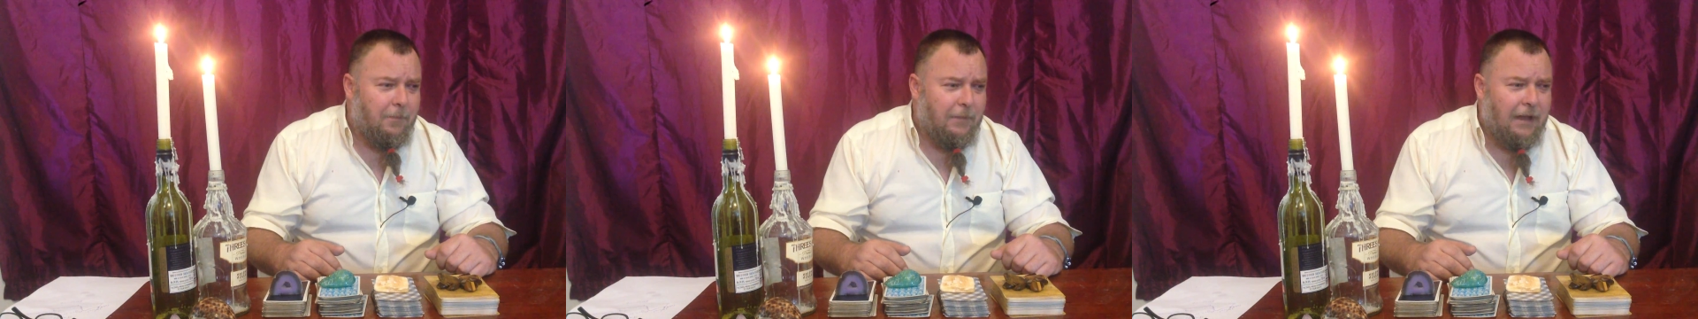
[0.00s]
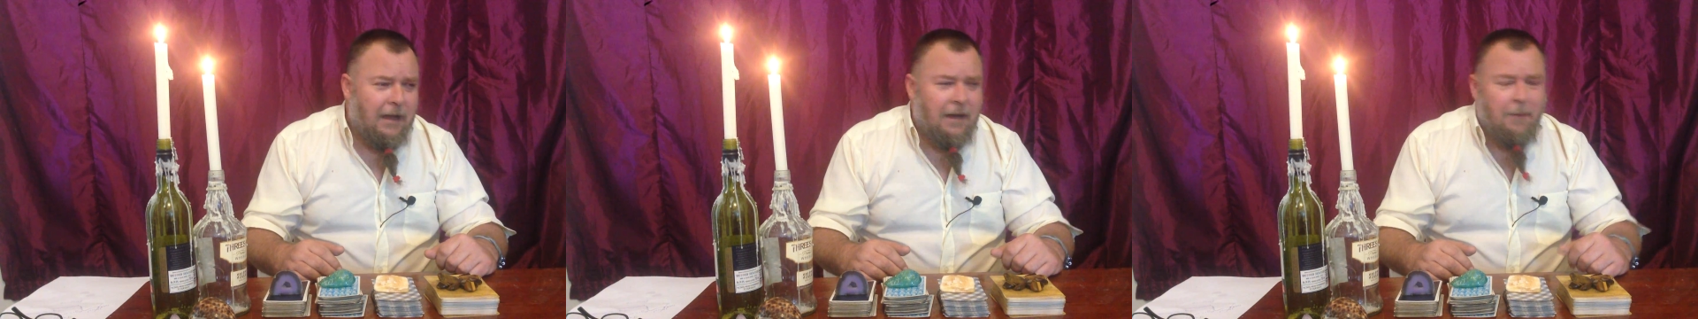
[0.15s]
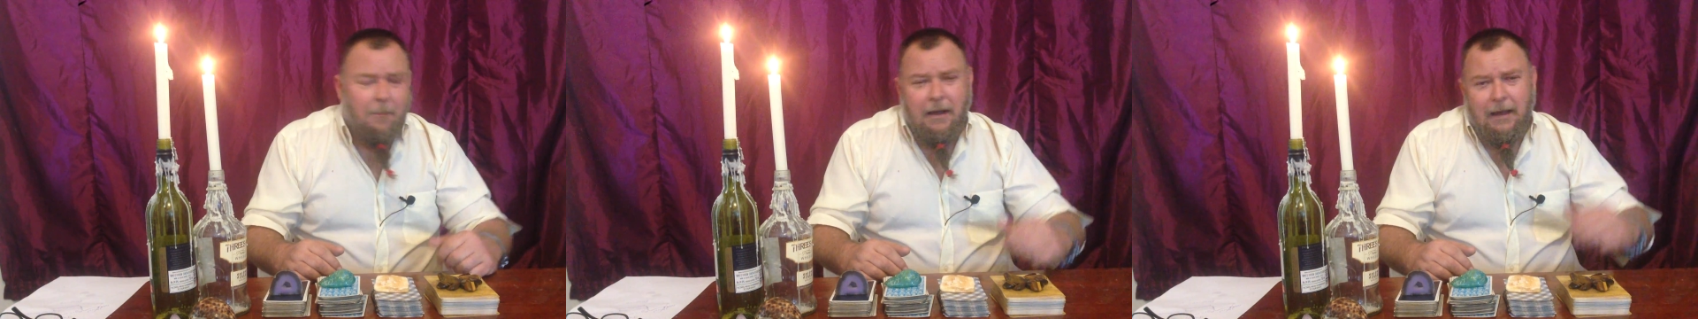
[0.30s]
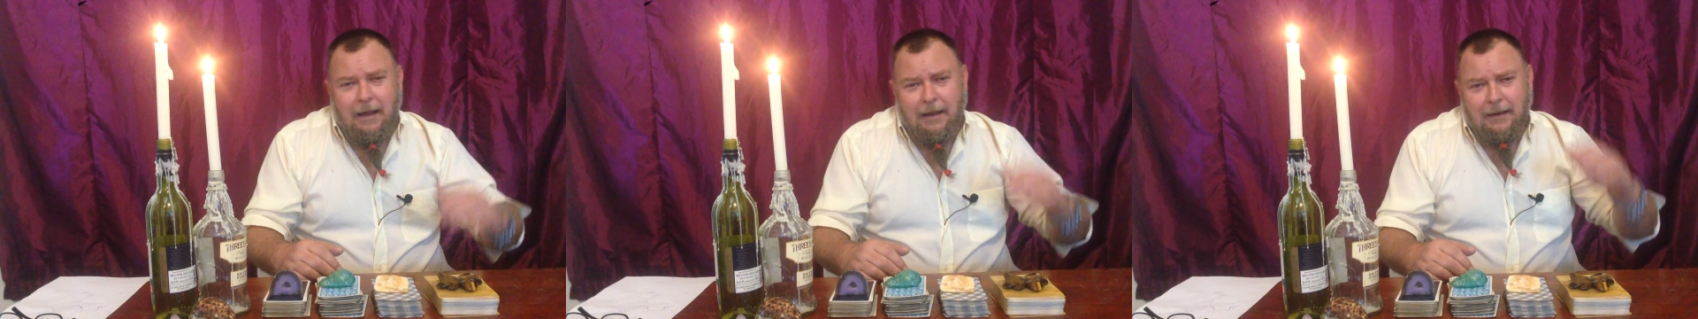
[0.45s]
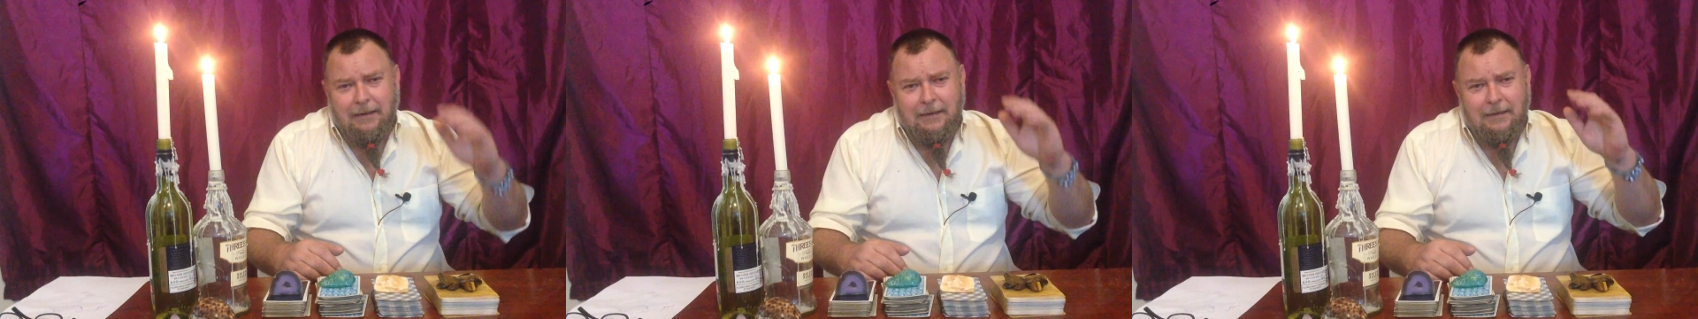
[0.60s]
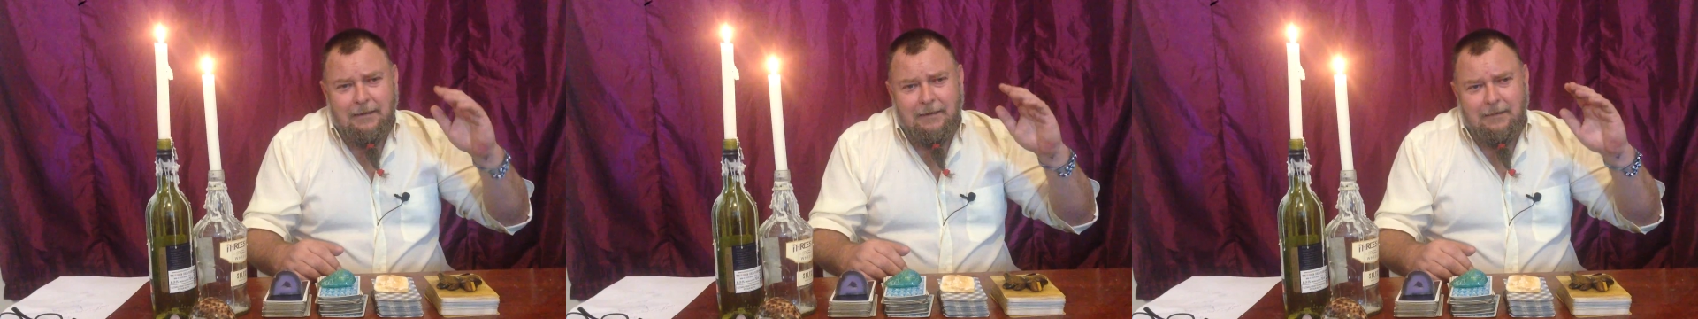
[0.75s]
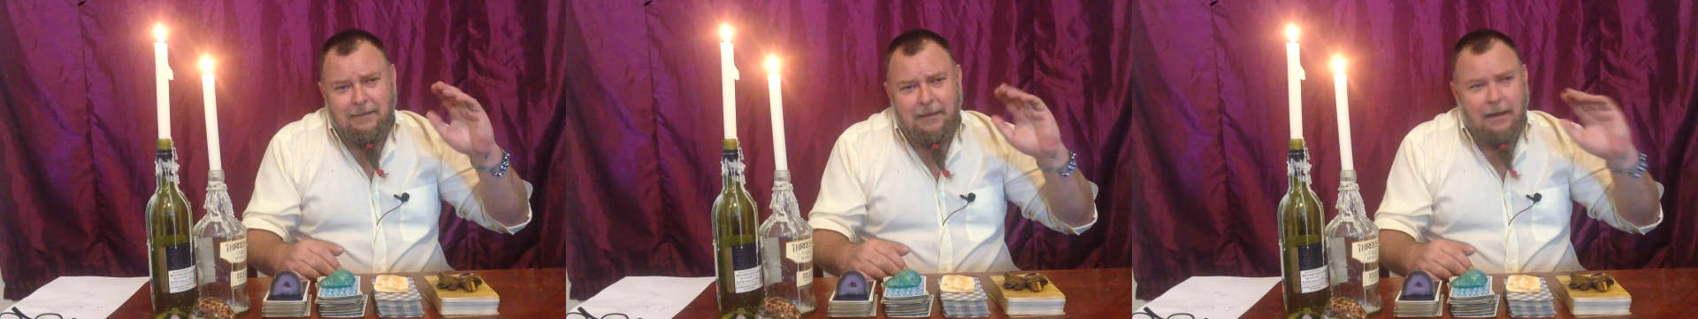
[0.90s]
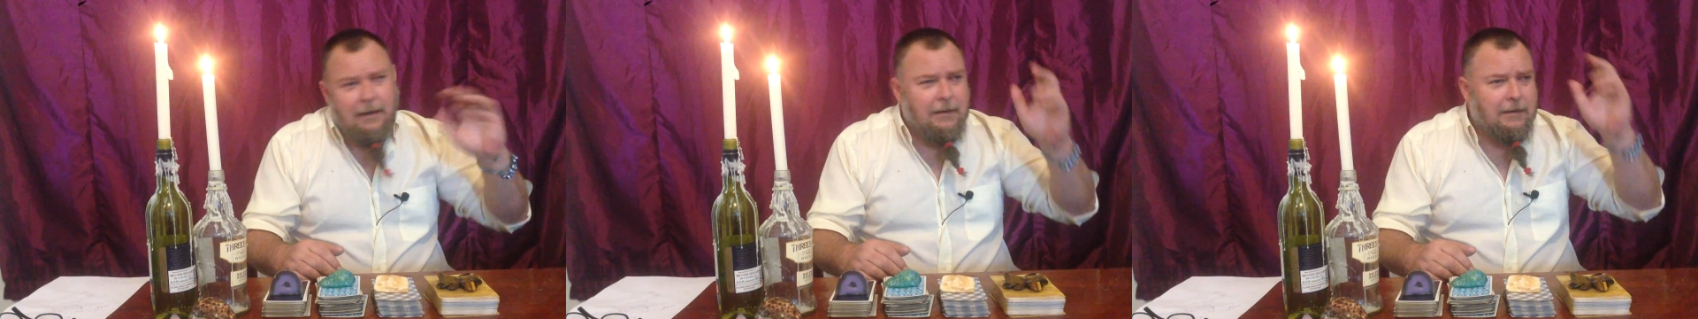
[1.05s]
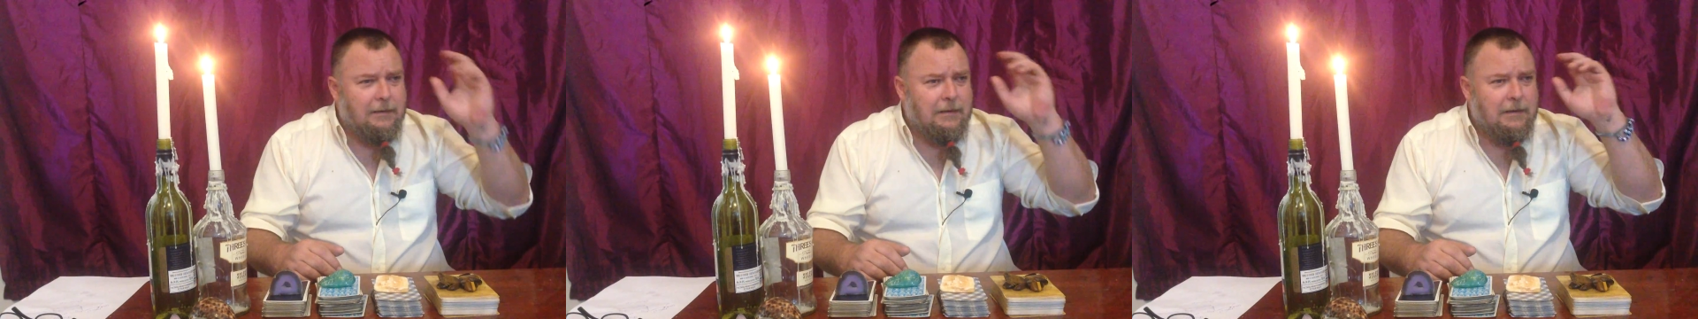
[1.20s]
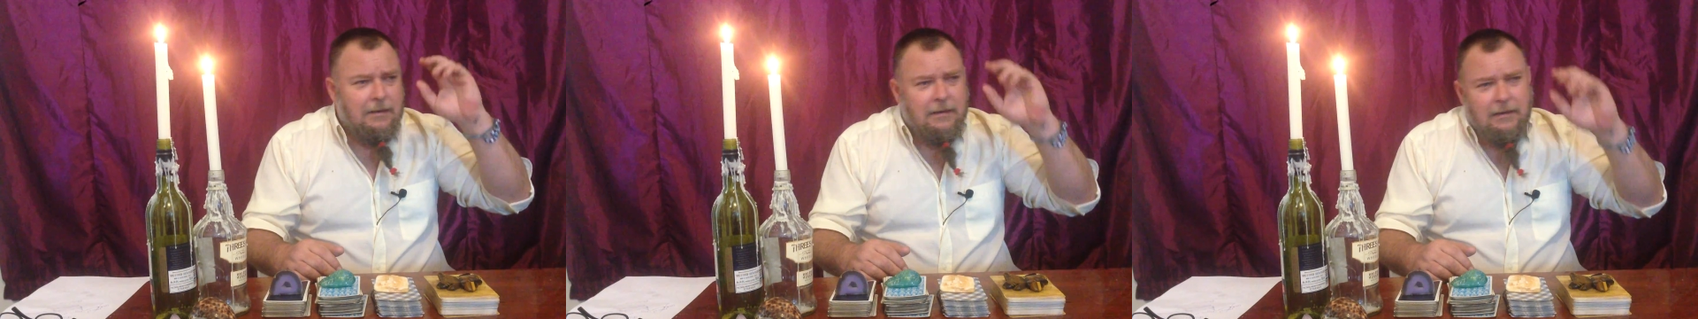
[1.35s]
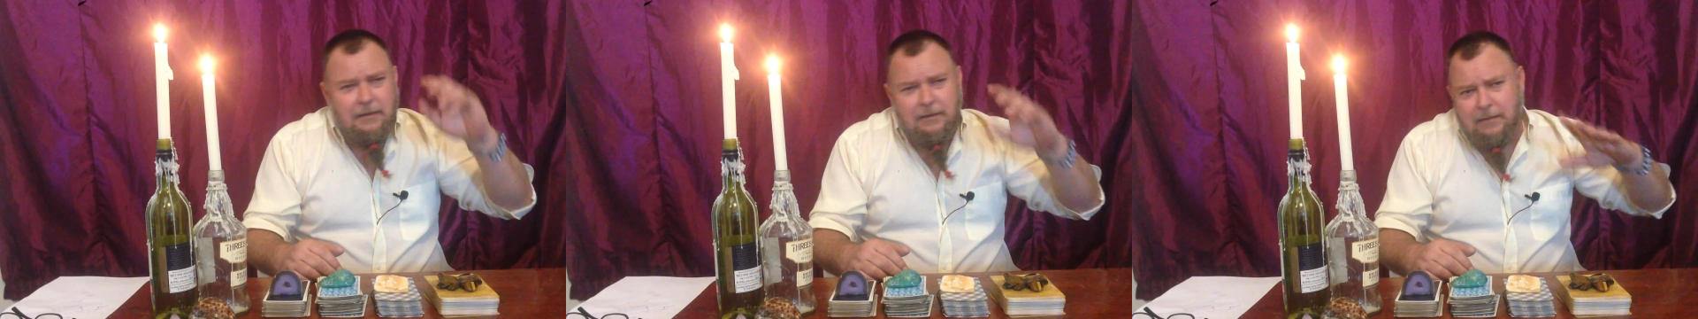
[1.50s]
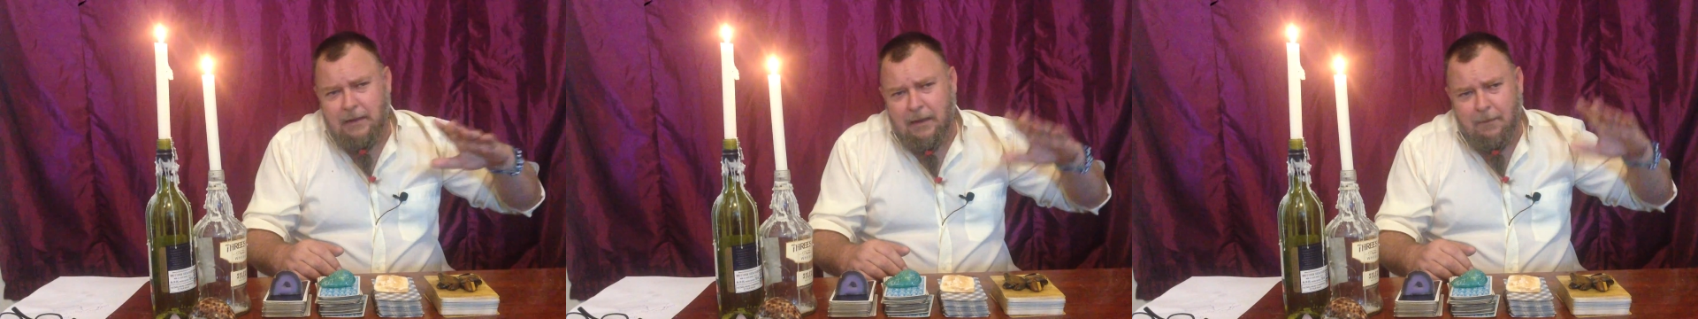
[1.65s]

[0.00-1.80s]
how my daddy did this,